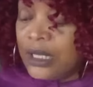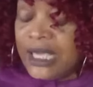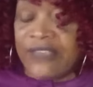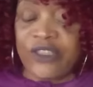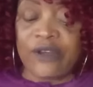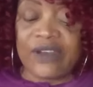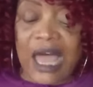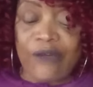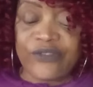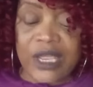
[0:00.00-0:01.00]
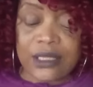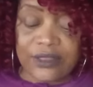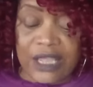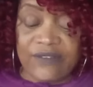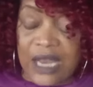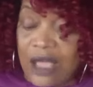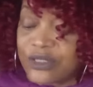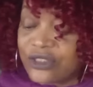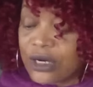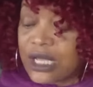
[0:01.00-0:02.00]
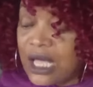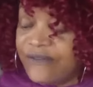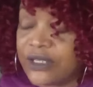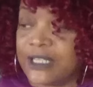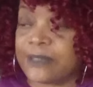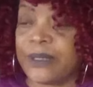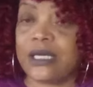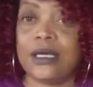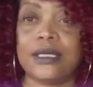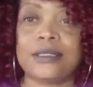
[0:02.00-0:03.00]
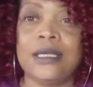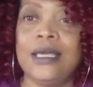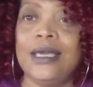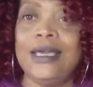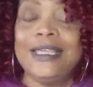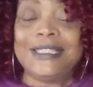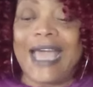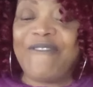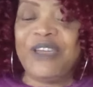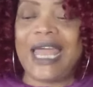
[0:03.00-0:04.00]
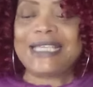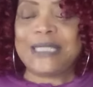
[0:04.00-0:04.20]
and they've lost their confidence because I feel like